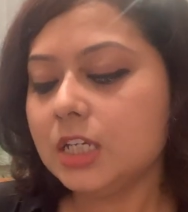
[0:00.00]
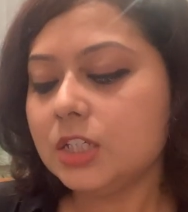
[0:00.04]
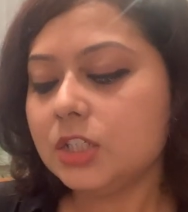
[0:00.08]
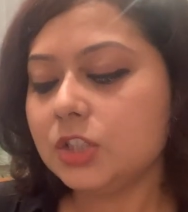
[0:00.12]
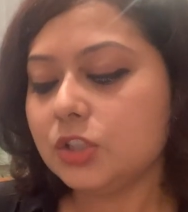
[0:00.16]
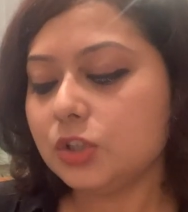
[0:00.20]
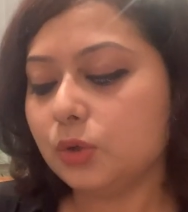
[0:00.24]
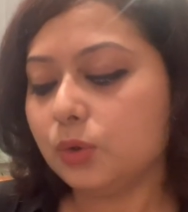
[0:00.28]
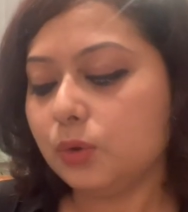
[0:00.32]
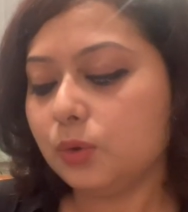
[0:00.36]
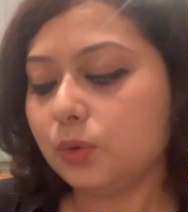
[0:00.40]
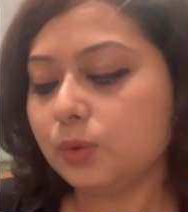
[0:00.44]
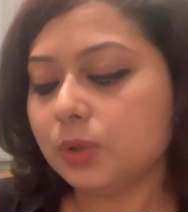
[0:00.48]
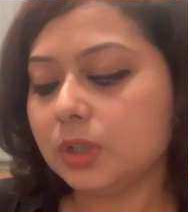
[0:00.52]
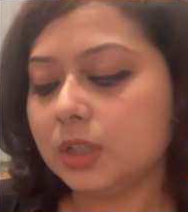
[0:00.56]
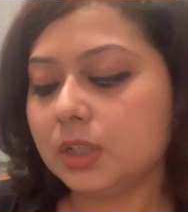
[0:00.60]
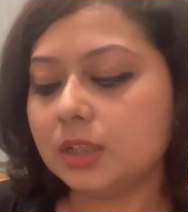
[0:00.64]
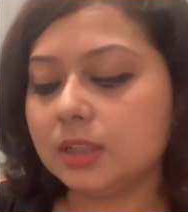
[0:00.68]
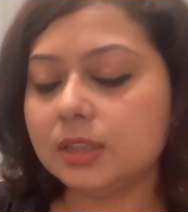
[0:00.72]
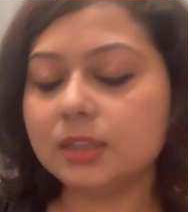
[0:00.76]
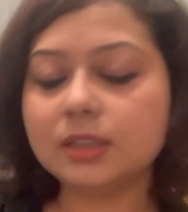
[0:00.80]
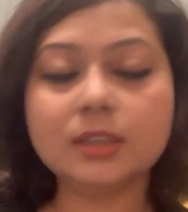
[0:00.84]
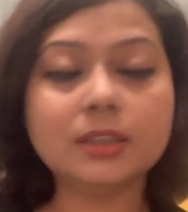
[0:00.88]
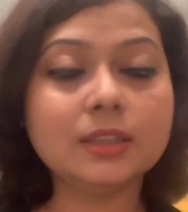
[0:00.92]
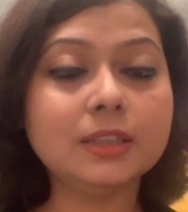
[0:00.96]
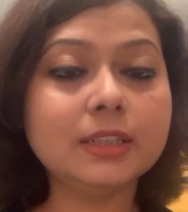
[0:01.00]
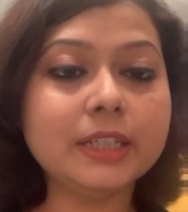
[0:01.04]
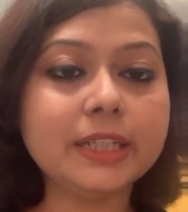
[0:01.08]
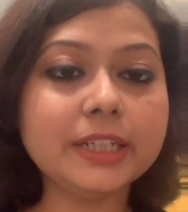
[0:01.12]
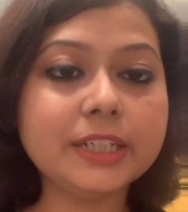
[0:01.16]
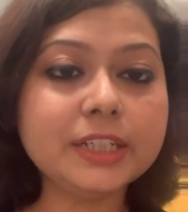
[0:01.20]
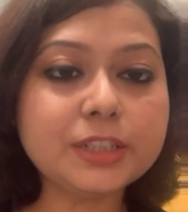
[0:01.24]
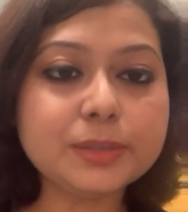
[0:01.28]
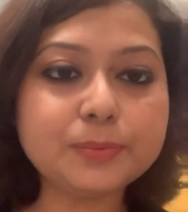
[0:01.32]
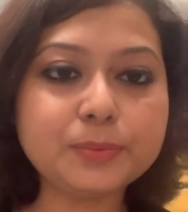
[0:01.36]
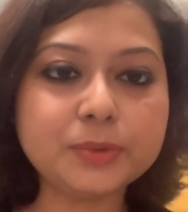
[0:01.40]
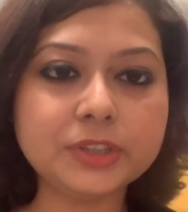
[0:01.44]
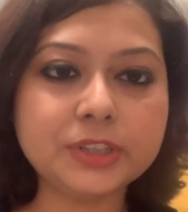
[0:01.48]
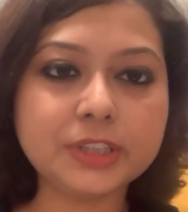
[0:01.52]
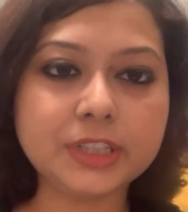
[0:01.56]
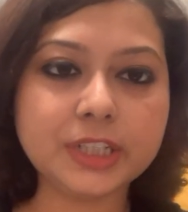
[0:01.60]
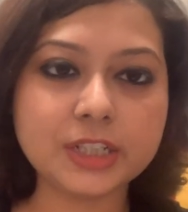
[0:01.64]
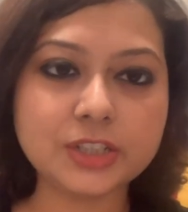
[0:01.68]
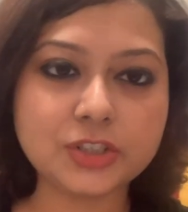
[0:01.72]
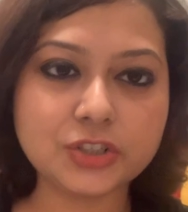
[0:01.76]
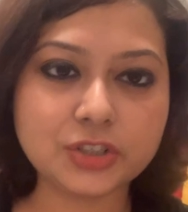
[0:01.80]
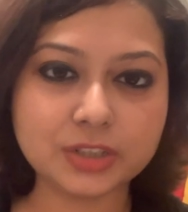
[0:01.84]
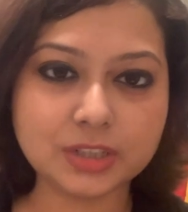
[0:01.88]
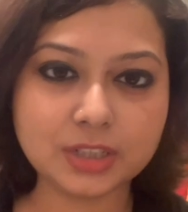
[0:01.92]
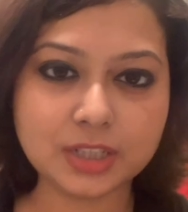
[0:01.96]
So the
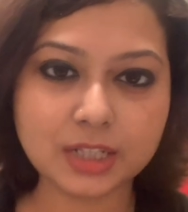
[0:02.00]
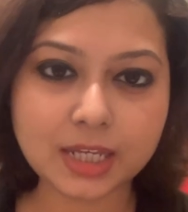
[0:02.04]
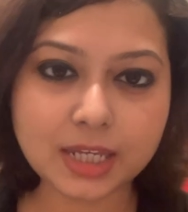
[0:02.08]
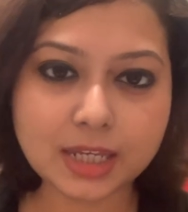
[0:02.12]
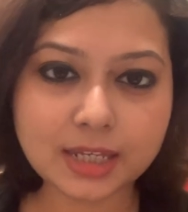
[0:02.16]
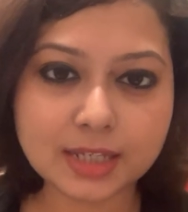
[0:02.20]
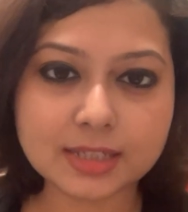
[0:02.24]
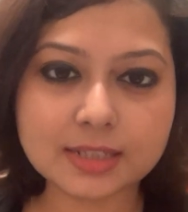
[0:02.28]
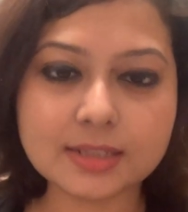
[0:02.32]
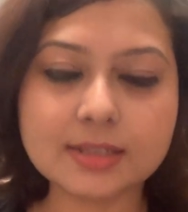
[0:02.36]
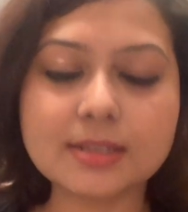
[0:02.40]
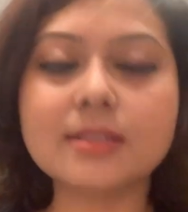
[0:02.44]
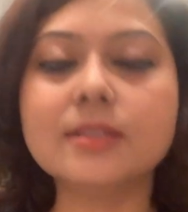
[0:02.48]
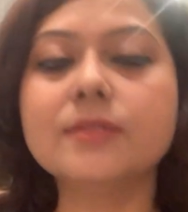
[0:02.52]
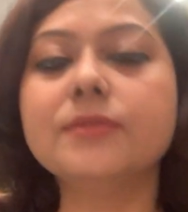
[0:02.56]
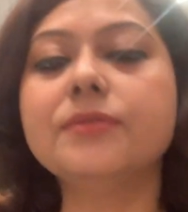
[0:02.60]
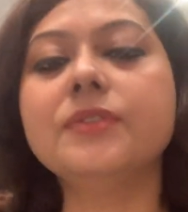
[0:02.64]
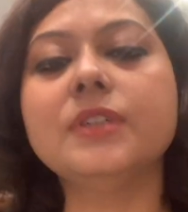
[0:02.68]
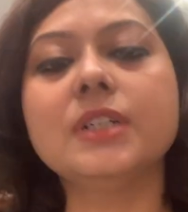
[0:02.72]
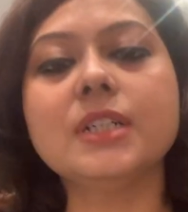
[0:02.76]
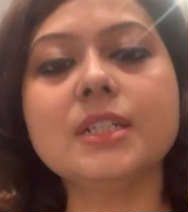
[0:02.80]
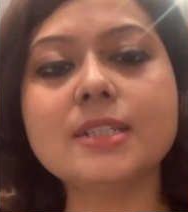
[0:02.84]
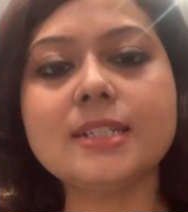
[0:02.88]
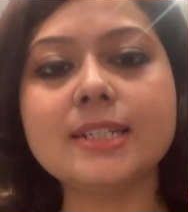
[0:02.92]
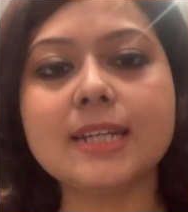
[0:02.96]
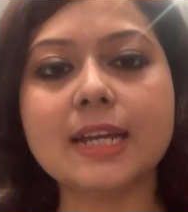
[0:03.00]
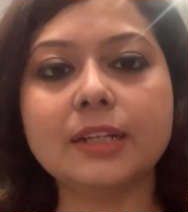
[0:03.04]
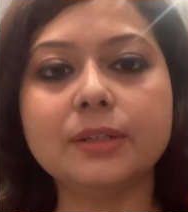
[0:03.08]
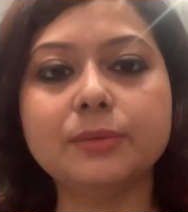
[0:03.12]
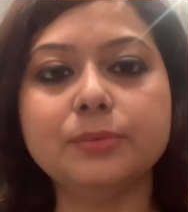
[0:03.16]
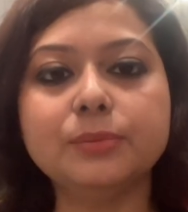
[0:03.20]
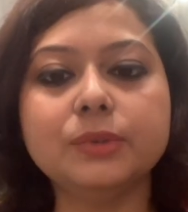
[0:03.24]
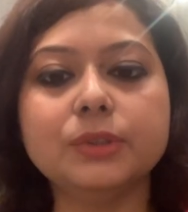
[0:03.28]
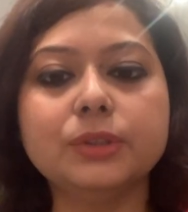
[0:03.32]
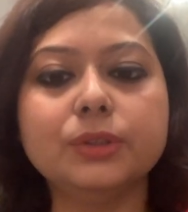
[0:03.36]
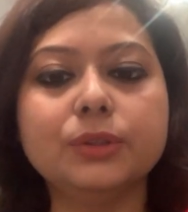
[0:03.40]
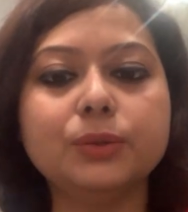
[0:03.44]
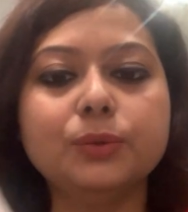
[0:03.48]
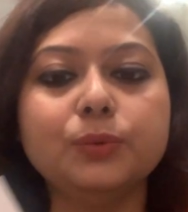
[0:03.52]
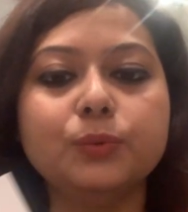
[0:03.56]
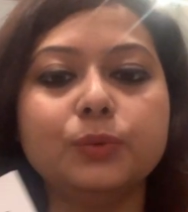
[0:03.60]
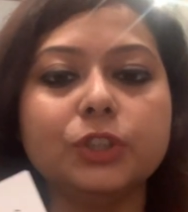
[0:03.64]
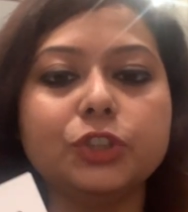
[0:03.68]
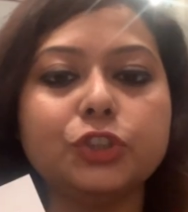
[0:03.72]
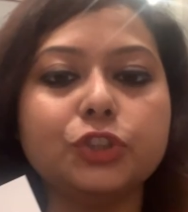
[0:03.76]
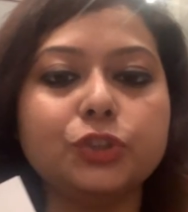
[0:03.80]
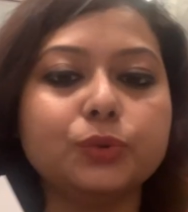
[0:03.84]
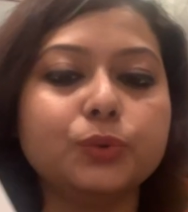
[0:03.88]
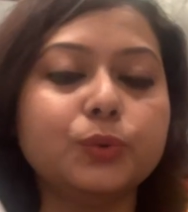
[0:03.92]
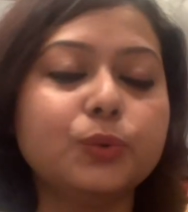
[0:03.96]
interpretation is the first animal
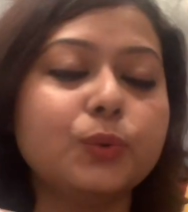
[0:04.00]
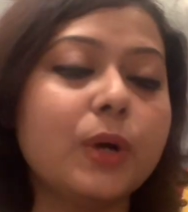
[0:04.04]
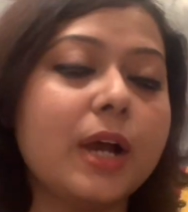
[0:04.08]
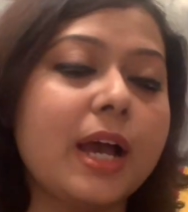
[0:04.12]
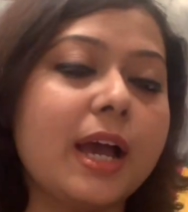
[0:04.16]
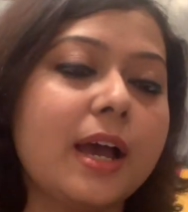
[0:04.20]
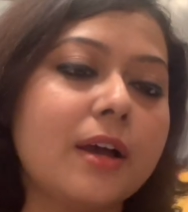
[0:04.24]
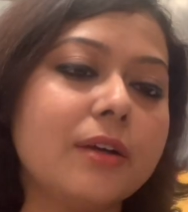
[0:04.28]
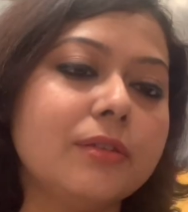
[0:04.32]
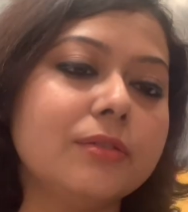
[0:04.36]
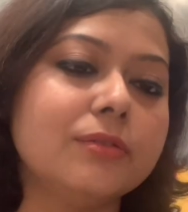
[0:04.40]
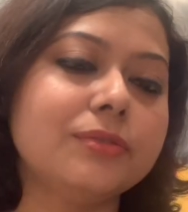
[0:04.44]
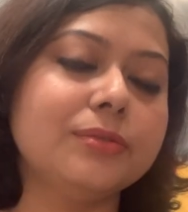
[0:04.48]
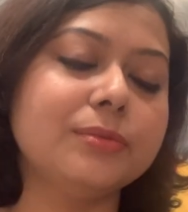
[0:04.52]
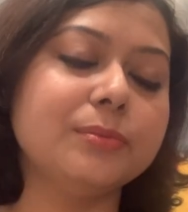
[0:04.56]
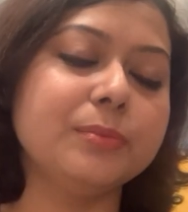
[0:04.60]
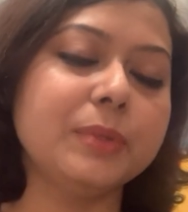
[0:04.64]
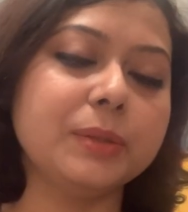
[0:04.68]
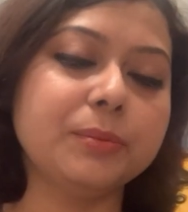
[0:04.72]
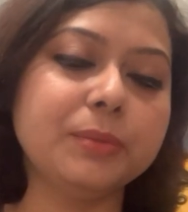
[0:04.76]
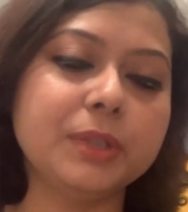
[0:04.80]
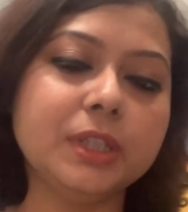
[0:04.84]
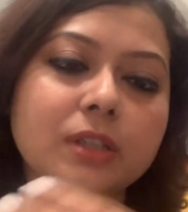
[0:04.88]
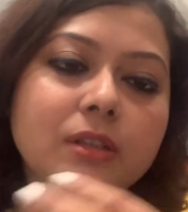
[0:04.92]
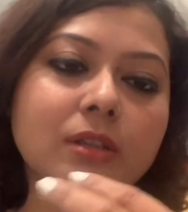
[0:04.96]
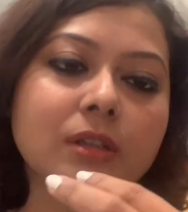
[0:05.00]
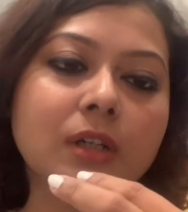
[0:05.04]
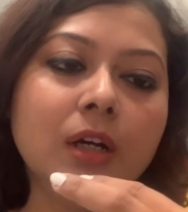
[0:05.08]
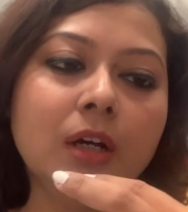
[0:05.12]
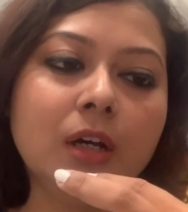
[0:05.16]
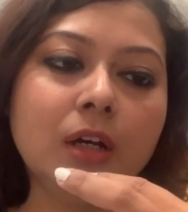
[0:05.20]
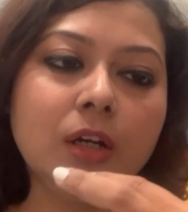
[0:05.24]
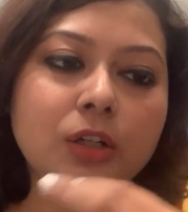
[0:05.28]
which you have maybe